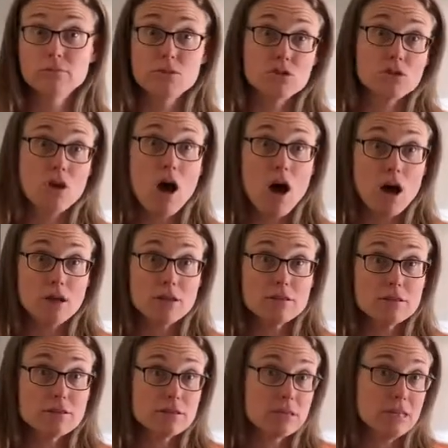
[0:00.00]

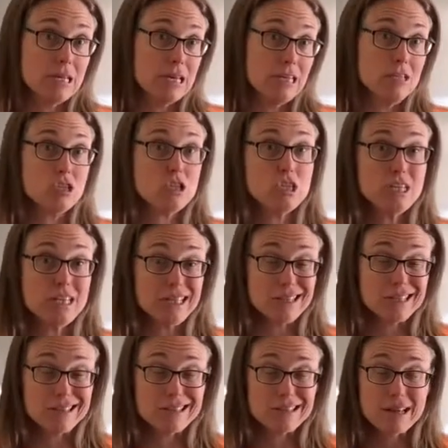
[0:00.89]
sauce, and
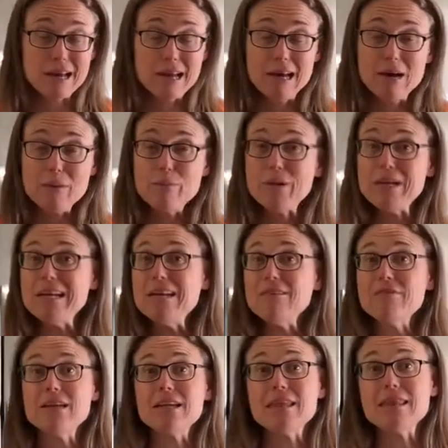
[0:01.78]
cheese. But
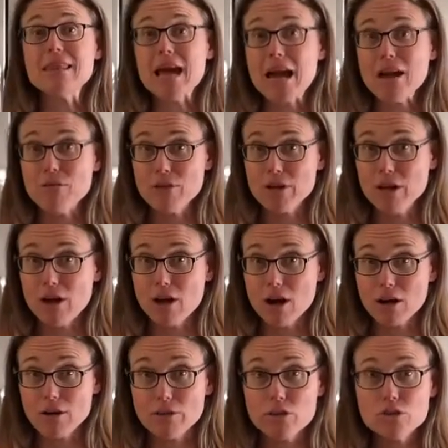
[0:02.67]
even in that
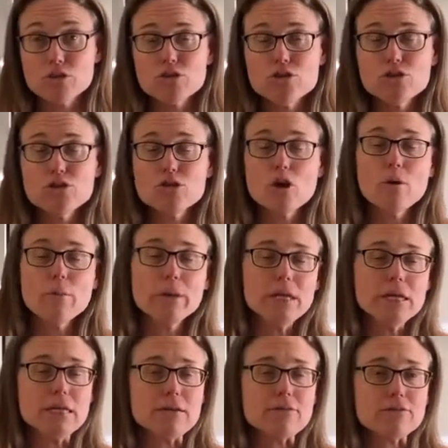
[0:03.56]
regard, there's so
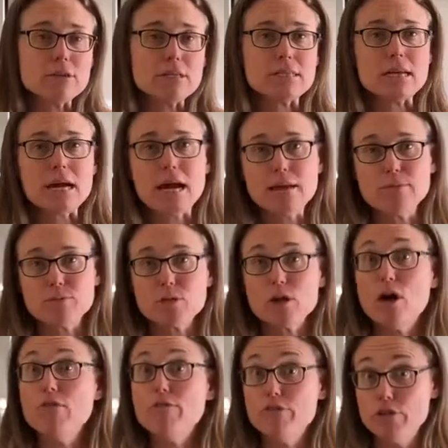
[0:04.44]
many different
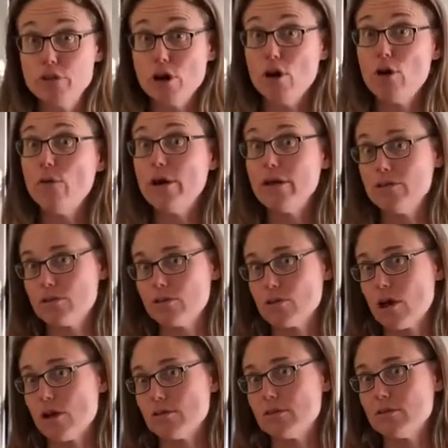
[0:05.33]
types of dough and
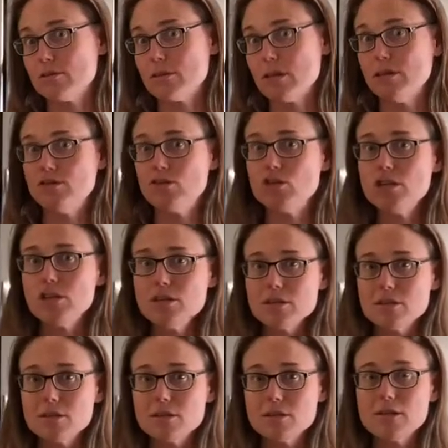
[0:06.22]
sauces and
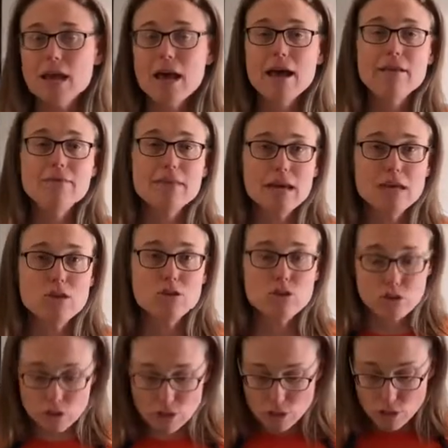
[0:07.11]
cheeses that
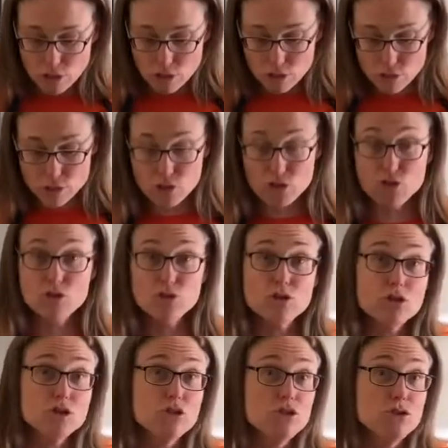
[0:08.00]
you could use. You
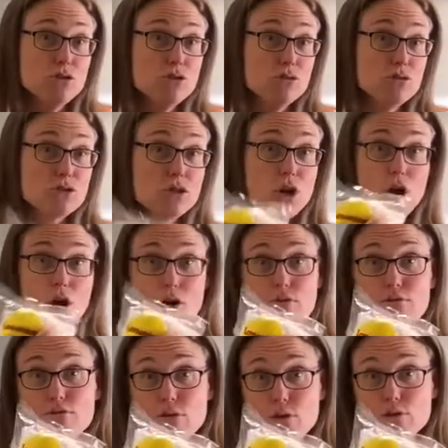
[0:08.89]
could use
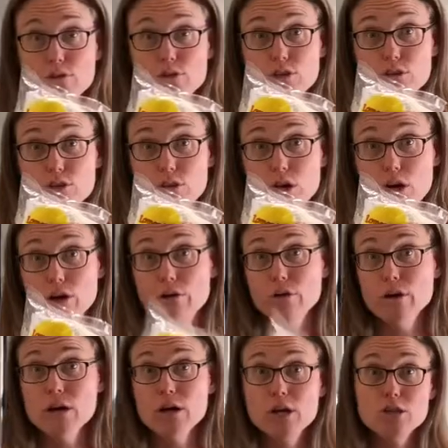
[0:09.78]
frozen
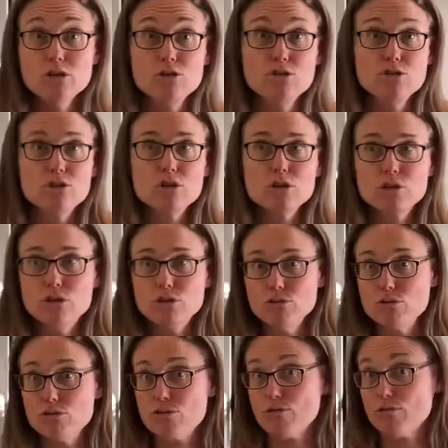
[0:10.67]
dough, you could
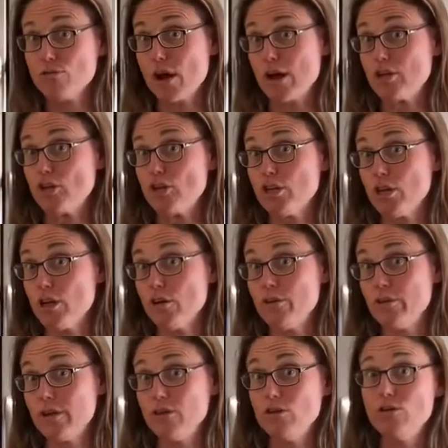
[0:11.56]
use fresh
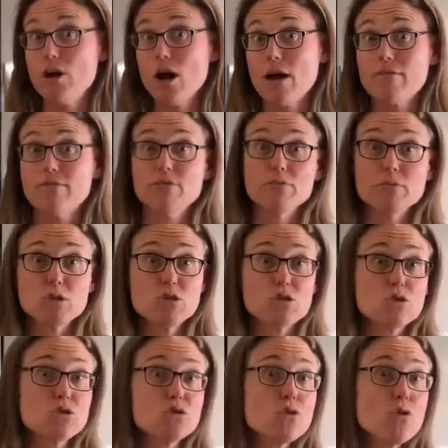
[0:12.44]
dough that you got from the
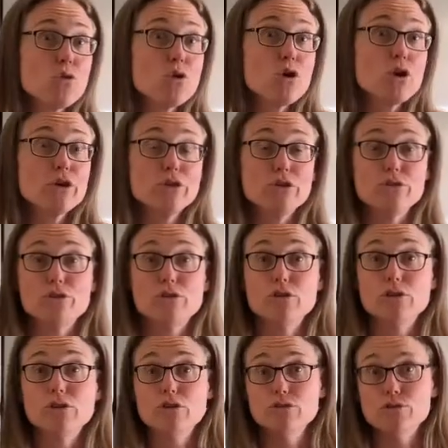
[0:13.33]
store, you
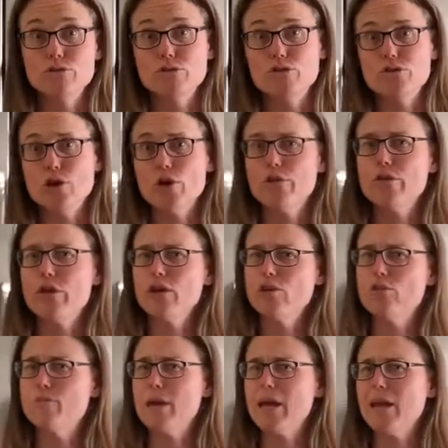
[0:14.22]
could use dough
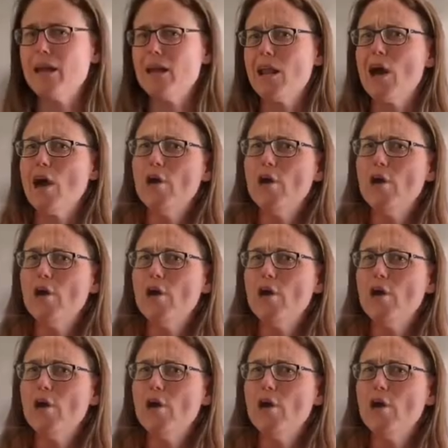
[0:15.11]
that you made at